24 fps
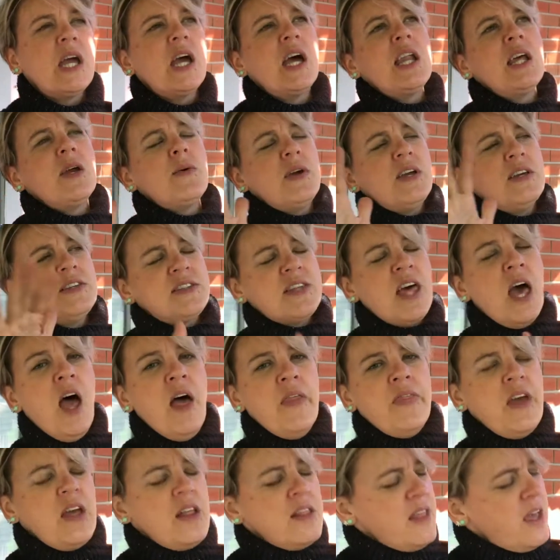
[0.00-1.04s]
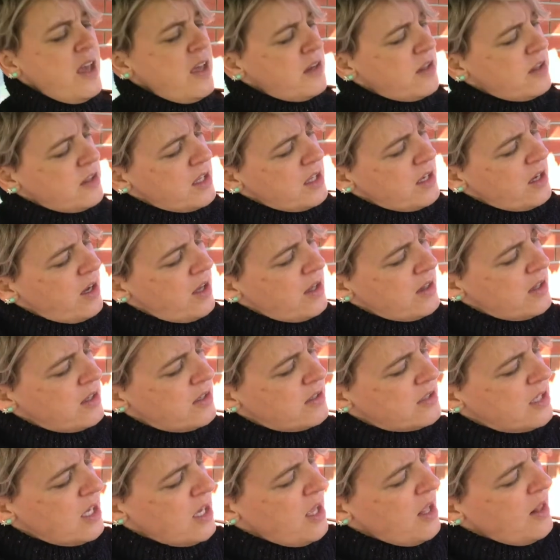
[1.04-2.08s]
Anyways, they land on the island,